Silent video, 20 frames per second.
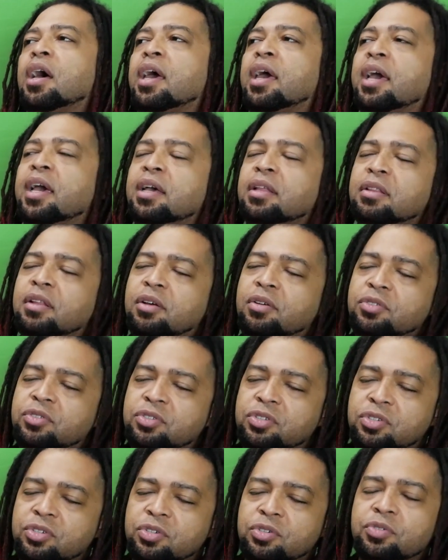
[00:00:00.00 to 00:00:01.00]
Halo
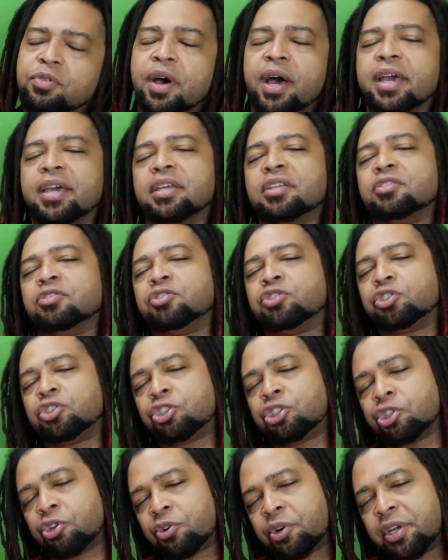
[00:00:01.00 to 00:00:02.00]
2, I
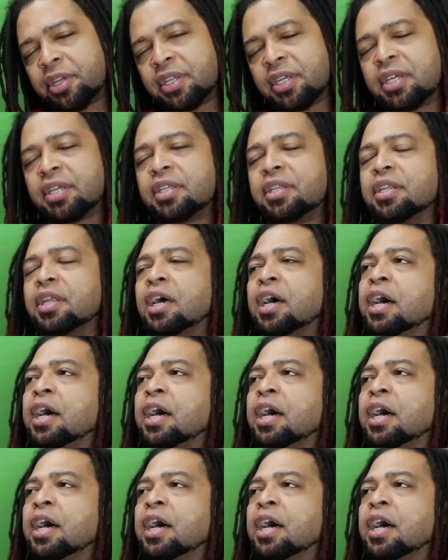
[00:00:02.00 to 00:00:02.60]
enjoyed it,